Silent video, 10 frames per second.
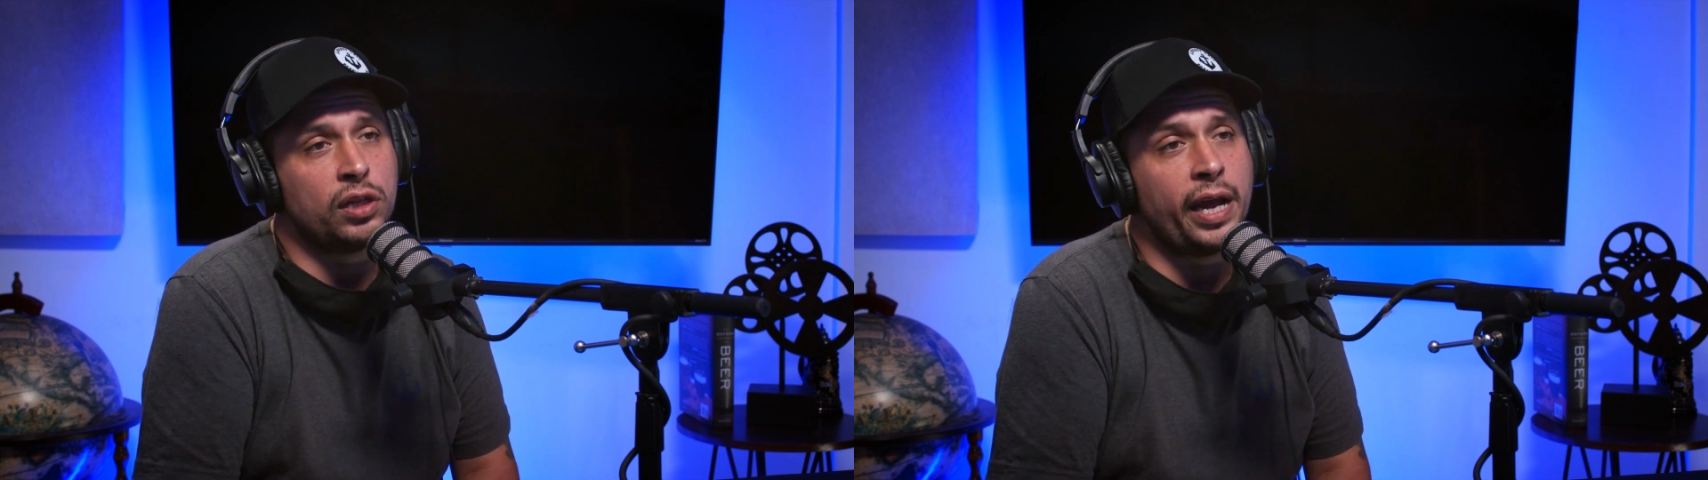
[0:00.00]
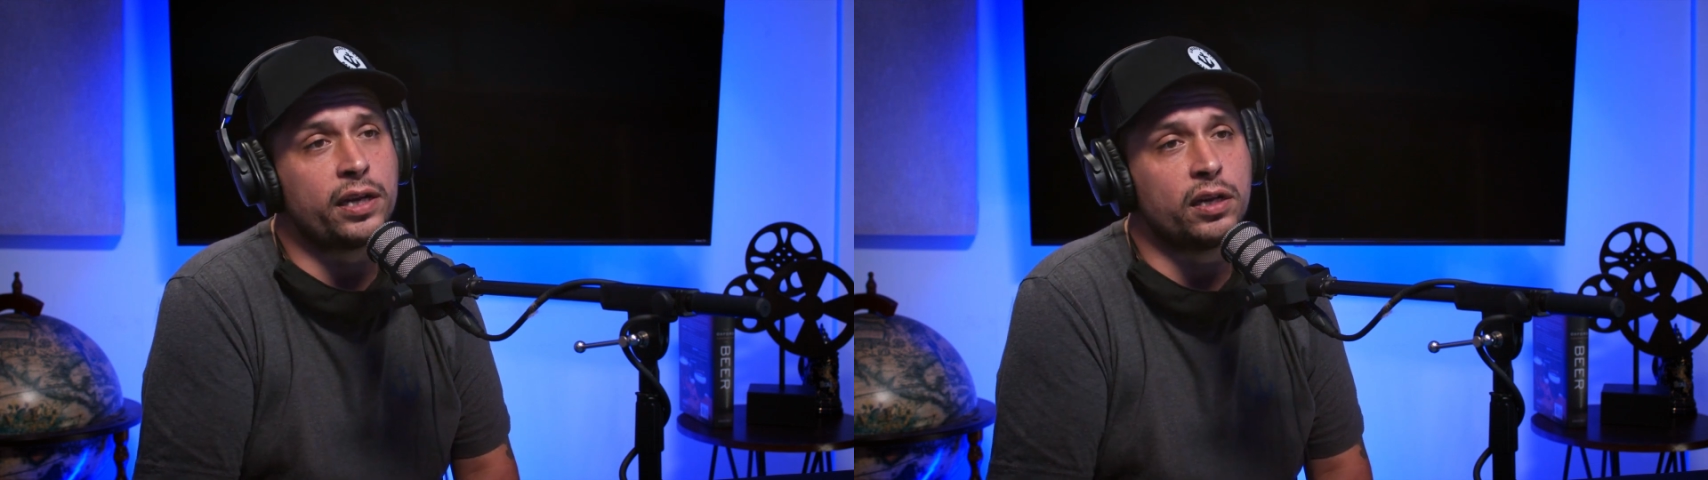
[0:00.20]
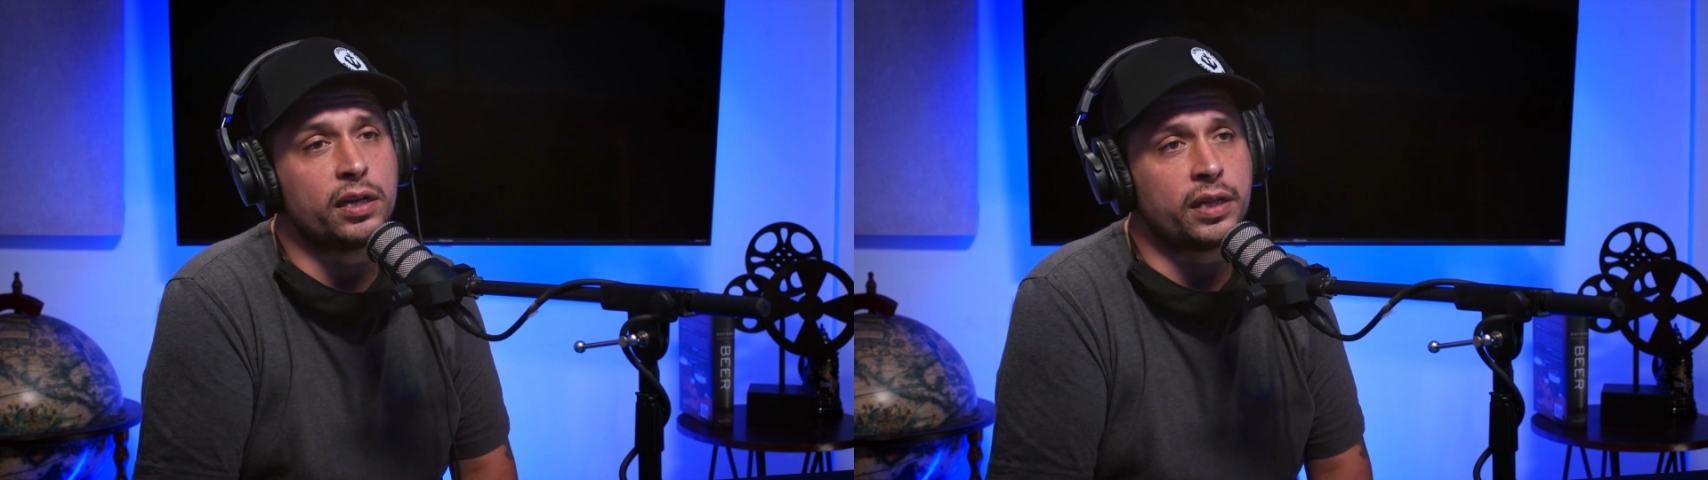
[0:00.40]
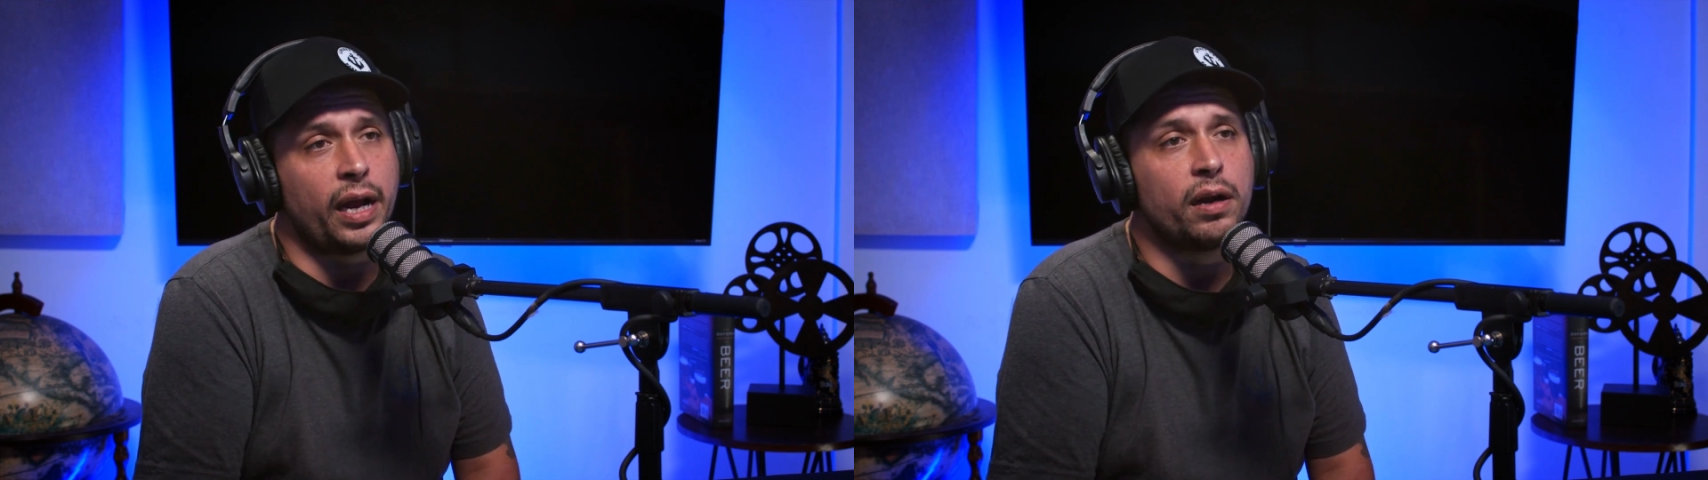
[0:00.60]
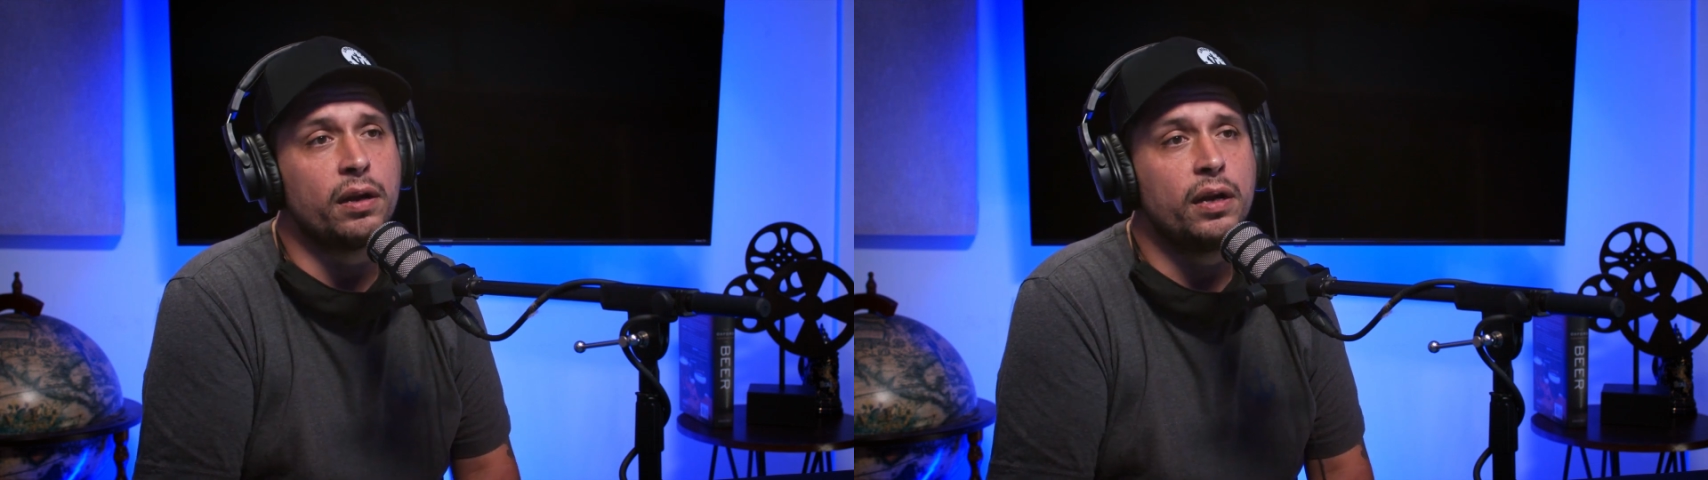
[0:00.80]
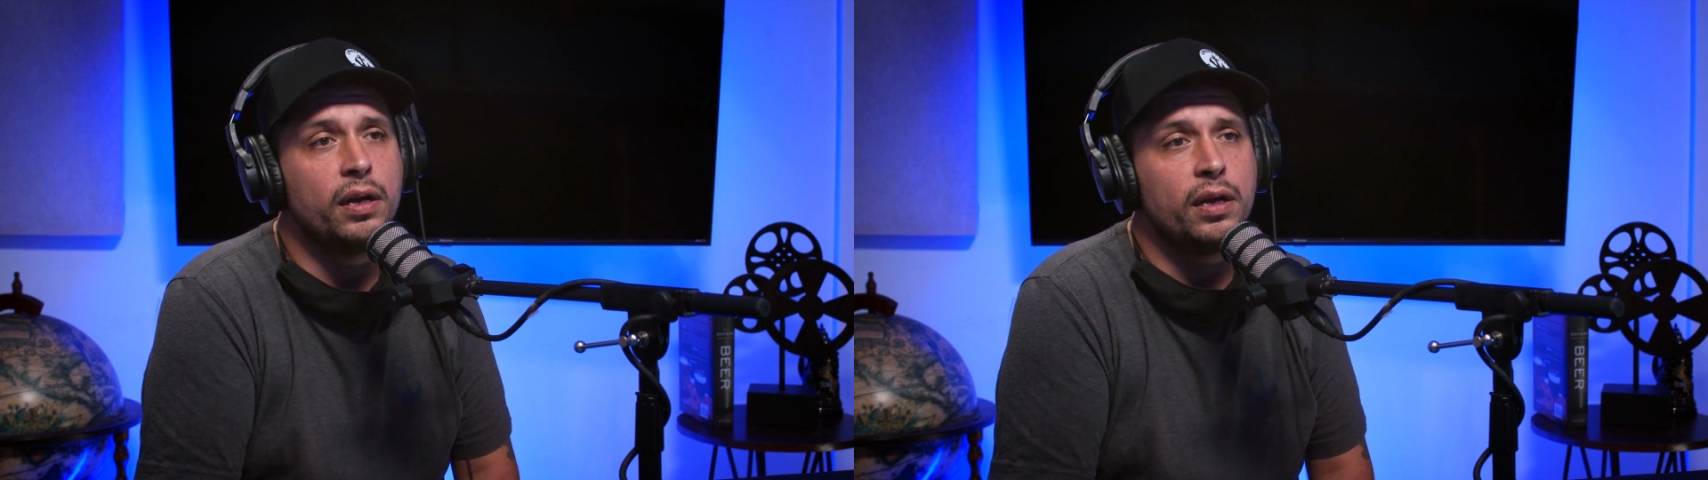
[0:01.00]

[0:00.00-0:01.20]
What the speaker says: line cook there.